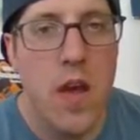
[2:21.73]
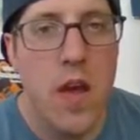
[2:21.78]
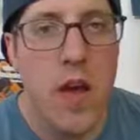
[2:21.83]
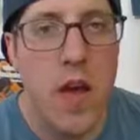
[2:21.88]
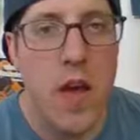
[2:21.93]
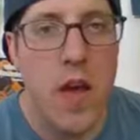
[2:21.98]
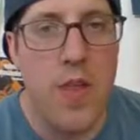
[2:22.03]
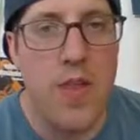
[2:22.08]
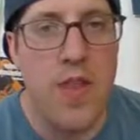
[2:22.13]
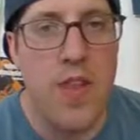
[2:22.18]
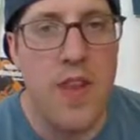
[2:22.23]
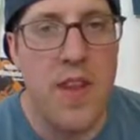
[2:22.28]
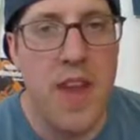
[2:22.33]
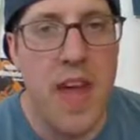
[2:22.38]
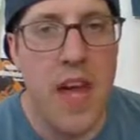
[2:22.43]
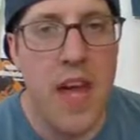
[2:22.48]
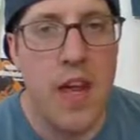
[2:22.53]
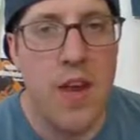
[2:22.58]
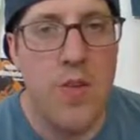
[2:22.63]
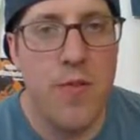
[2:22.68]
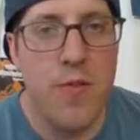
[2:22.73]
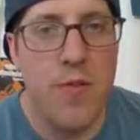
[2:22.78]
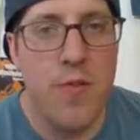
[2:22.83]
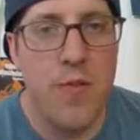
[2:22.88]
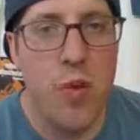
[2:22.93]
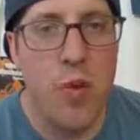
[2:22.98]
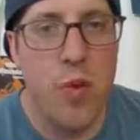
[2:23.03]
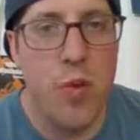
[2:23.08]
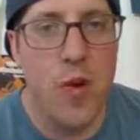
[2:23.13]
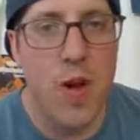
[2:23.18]
and the negative
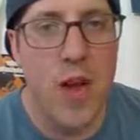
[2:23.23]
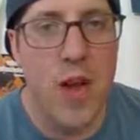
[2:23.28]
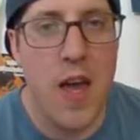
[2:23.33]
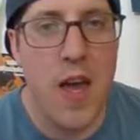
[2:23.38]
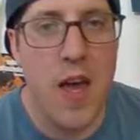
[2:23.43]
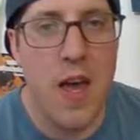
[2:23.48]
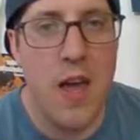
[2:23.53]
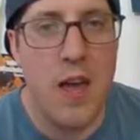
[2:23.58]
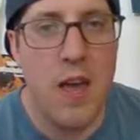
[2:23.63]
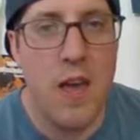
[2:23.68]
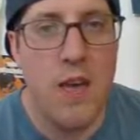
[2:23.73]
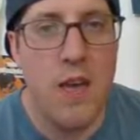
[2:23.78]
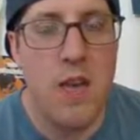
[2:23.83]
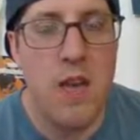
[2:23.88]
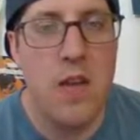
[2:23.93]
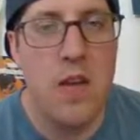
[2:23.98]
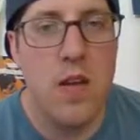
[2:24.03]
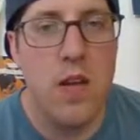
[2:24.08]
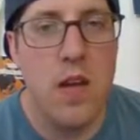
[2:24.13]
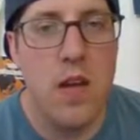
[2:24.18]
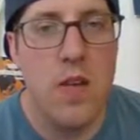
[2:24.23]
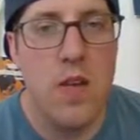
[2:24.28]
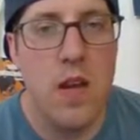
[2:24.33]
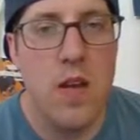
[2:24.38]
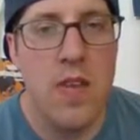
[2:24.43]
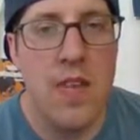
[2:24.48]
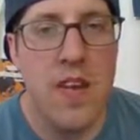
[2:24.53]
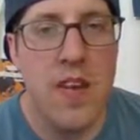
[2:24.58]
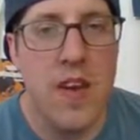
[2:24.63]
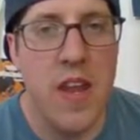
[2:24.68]
4a and
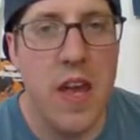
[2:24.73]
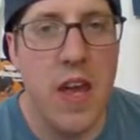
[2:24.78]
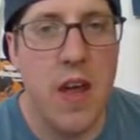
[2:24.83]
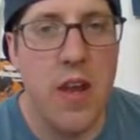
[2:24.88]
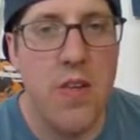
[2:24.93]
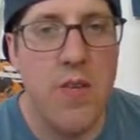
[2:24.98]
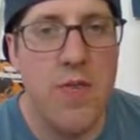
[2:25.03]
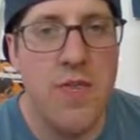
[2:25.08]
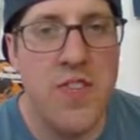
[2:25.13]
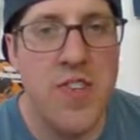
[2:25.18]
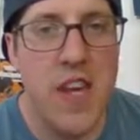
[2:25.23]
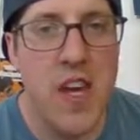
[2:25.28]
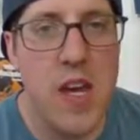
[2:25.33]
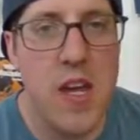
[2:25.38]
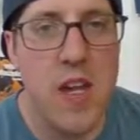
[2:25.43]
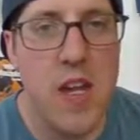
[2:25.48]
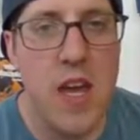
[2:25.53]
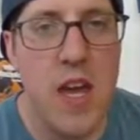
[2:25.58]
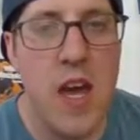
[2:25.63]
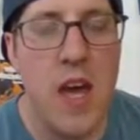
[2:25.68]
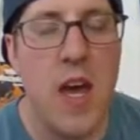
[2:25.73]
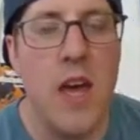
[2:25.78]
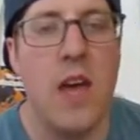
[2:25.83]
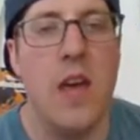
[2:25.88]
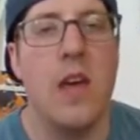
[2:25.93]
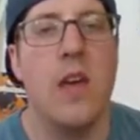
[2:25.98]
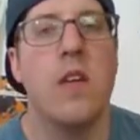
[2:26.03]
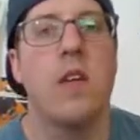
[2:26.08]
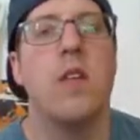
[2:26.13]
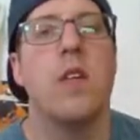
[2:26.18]
the negative
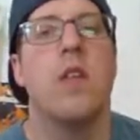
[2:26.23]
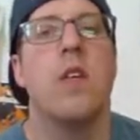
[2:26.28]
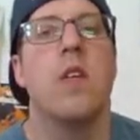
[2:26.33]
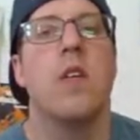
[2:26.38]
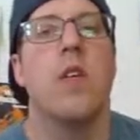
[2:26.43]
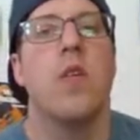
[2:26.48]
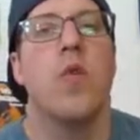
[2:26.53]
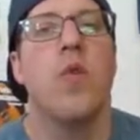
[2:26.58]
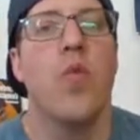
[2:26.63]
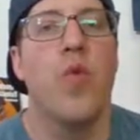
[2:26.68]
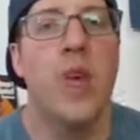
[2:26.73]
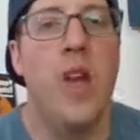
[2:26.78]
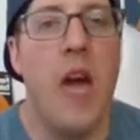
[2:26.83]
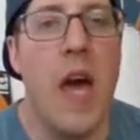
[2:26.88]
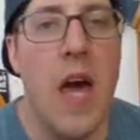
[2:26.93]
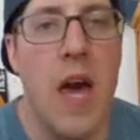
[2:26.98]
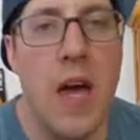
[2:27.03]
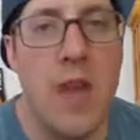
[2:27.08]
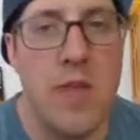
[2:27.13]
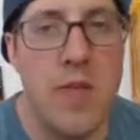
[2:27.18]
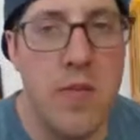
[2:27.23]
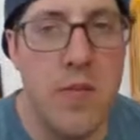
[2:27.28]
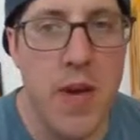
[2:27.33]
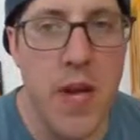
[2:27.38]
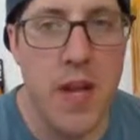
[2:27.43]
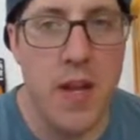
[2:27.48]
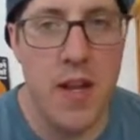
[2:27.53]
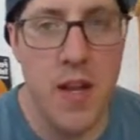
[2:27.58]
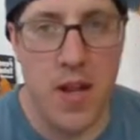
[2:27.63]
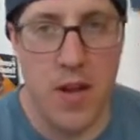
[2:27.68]
10a would add to make
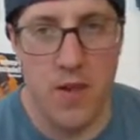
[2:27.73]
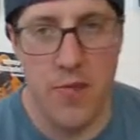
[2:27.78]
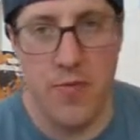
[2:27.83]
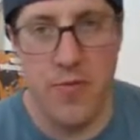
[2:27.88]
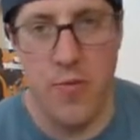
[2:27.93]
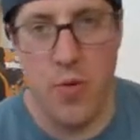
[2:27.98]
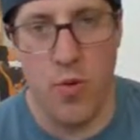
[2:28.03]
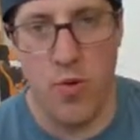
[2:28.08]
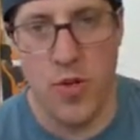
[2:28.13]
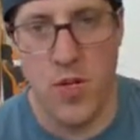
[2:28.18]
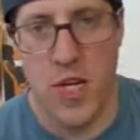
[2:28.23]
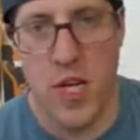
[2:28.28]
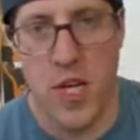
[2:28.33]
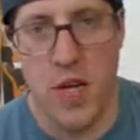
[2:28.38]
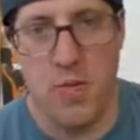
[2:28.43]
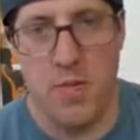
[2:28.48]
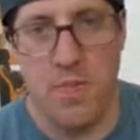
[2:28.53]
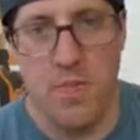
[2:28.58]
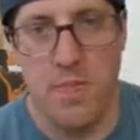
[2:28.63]
negative 14.